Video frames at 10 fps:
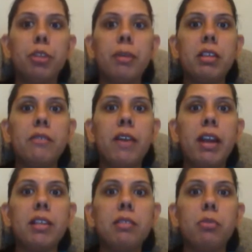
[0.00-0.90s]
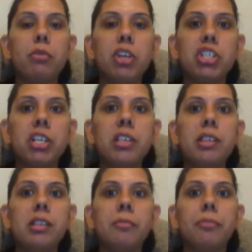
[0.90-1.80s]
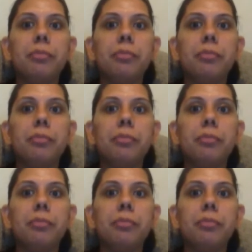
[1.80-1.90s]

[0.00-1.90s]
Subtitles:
specifies procedures